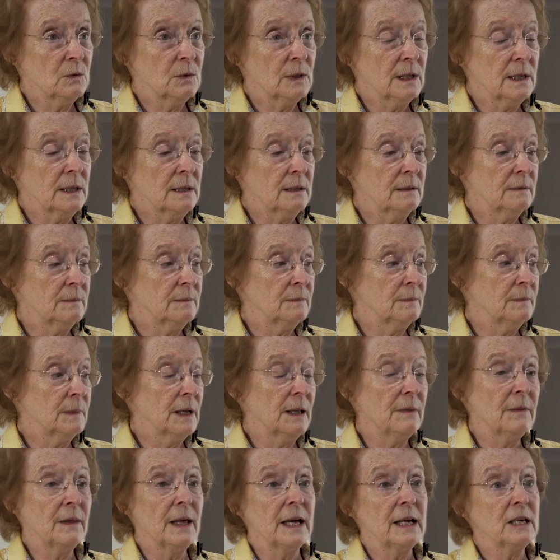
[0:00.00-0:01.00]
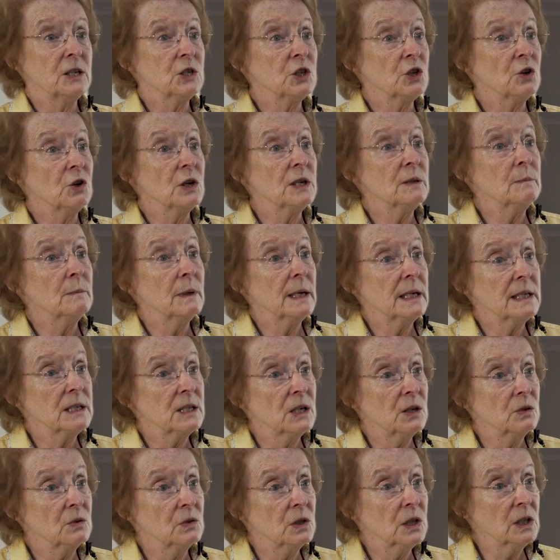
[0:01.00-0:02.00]
with, and they enjoyed my
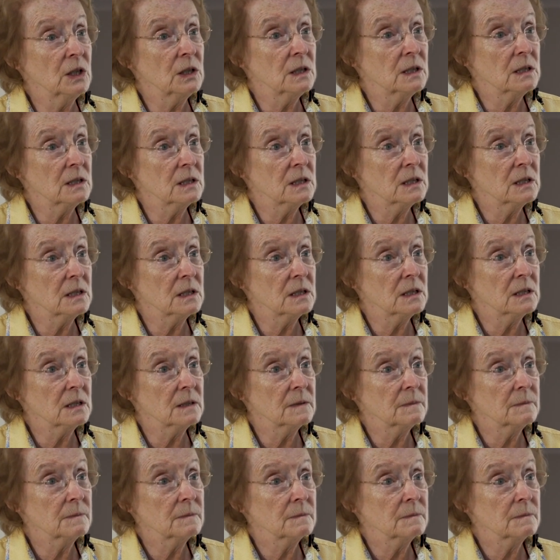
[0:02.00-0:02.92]
donuts.